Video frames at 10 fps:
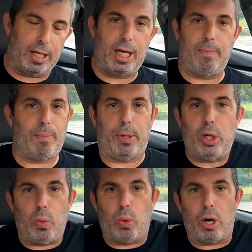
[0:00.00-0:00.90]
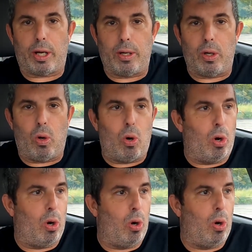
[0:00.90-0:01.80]
Keep up the good work
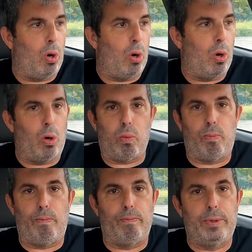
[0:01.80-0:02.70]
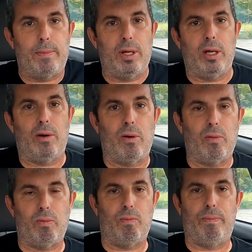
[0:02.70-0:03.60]
or give me
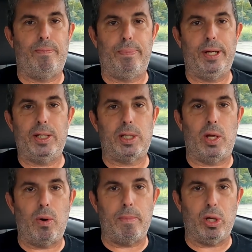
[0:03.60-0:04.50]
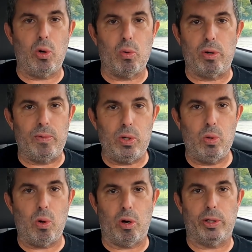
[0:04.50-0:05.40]
a place that you want me to go
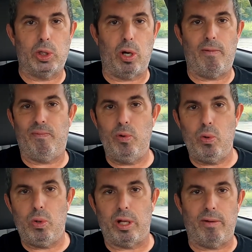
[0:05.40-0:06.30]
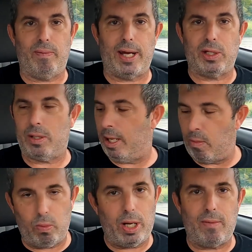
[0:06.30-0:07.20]
review or a certain food at a fast,
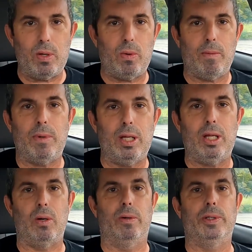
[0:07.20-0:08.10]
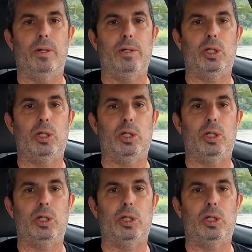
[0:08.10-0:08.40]
whatever you want me to do. As long